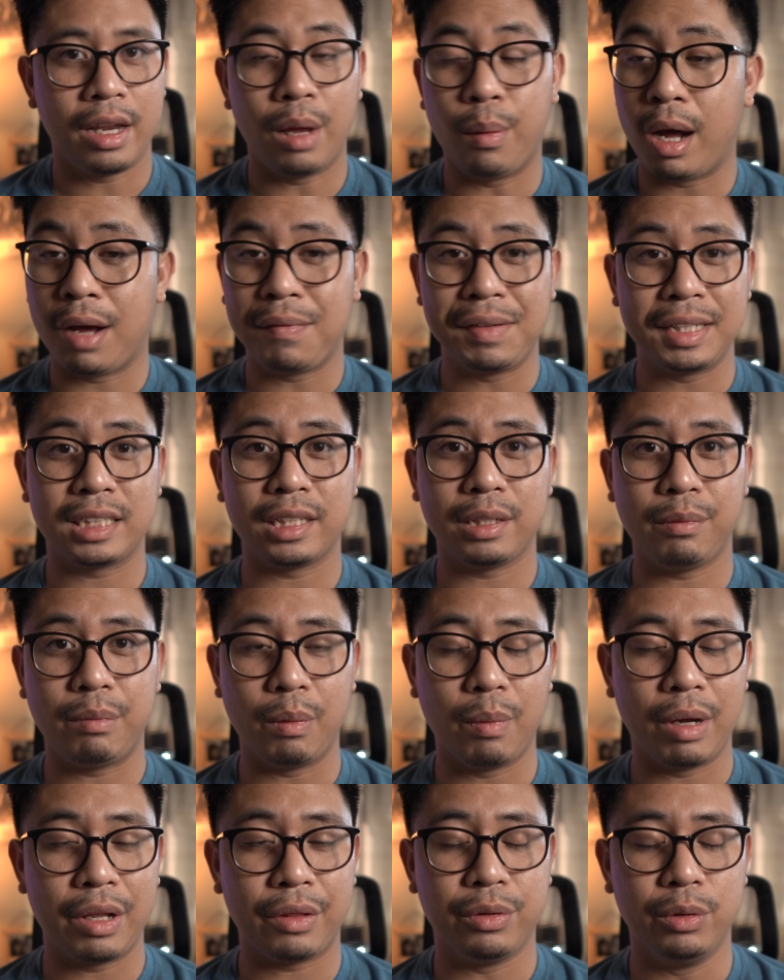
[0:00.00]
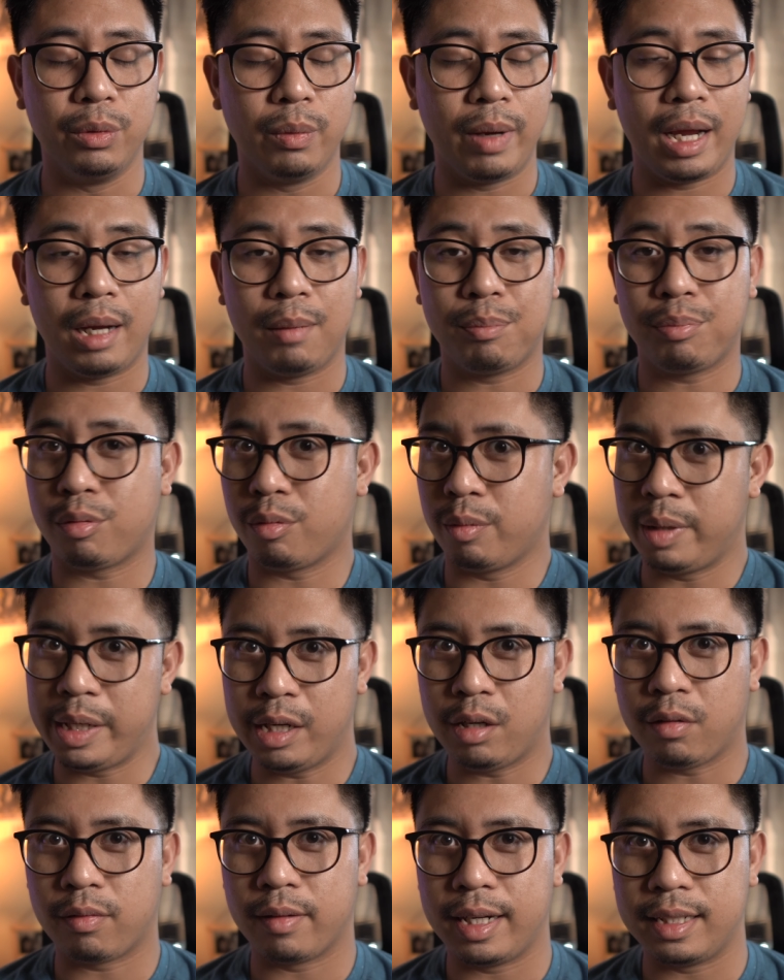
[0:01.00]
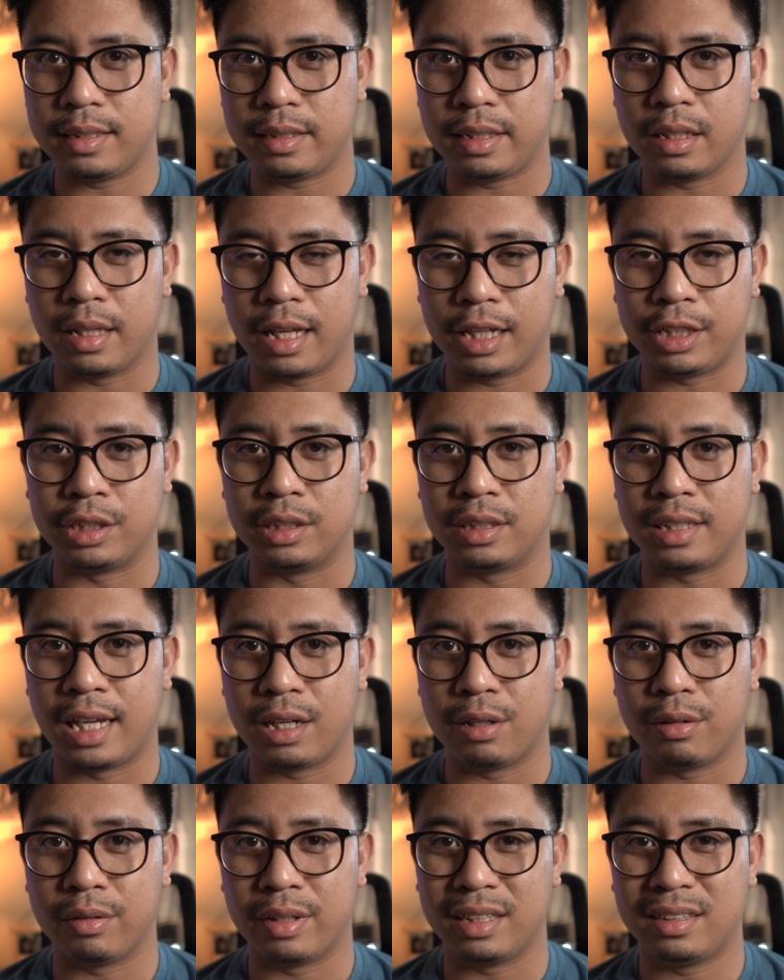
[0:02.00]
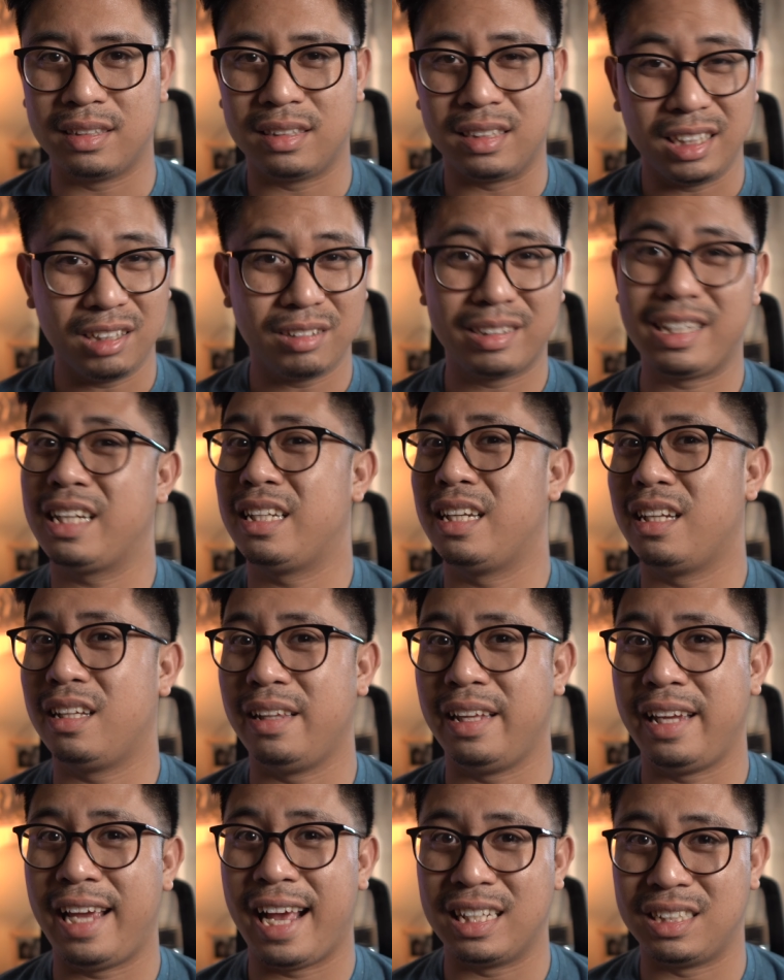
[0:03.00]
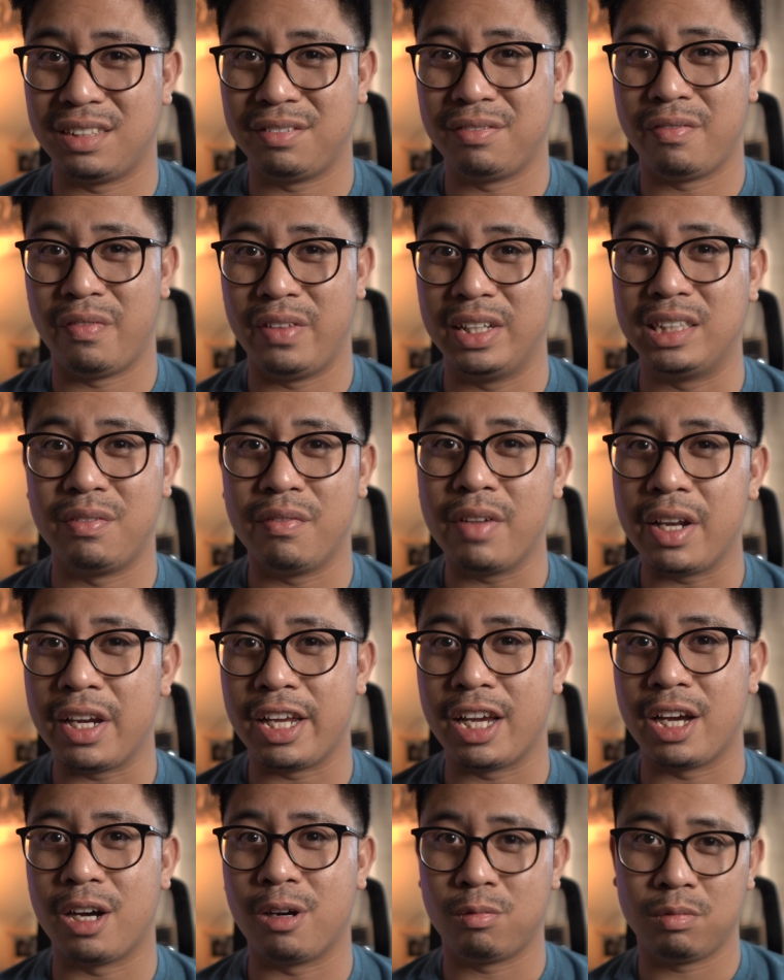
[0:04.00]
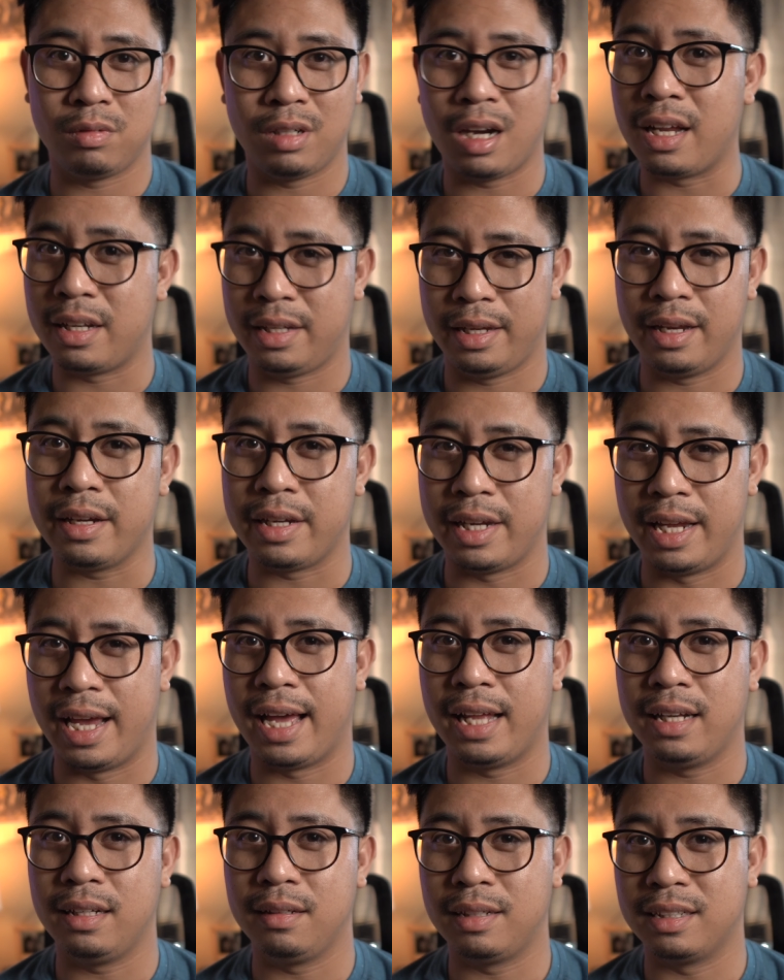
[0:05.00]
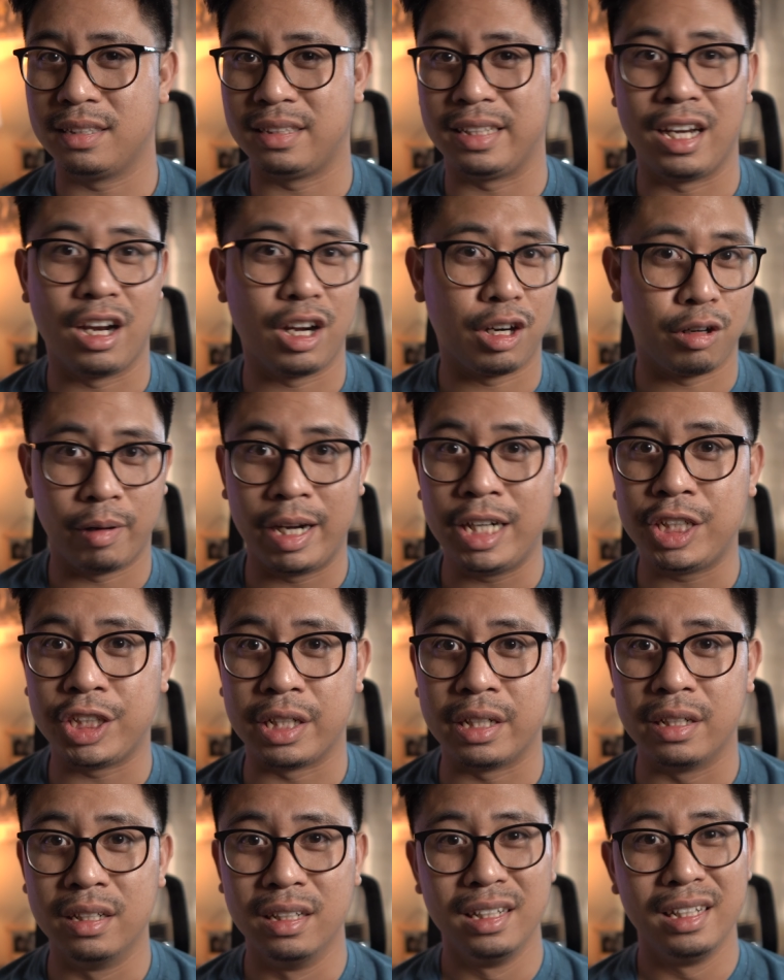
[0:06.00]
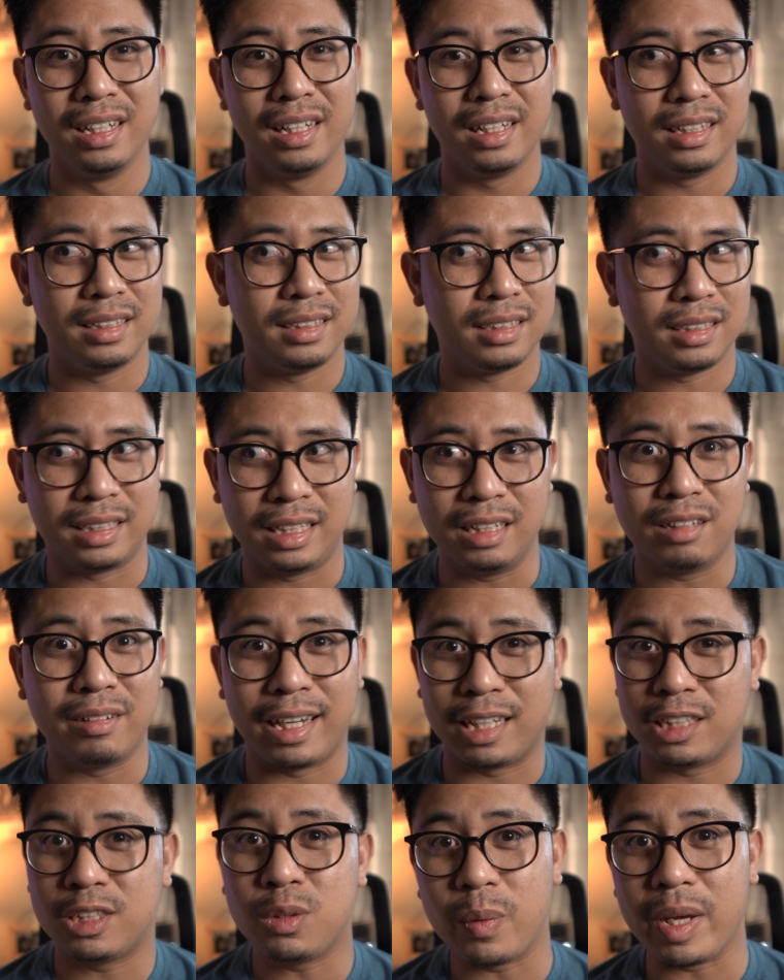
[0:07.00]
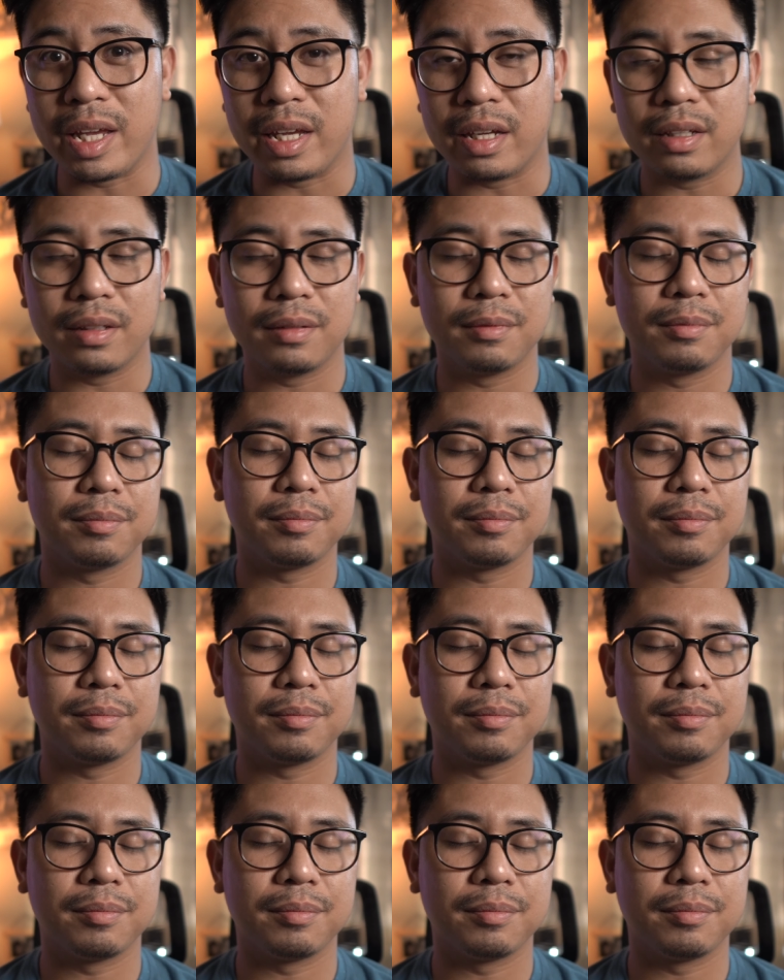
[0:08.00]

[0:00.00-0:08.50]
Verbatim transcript: Now, obviously, we went through a pretty crazy election cycle that's still technically, as of this video, not done yet because the inauguration is still next week.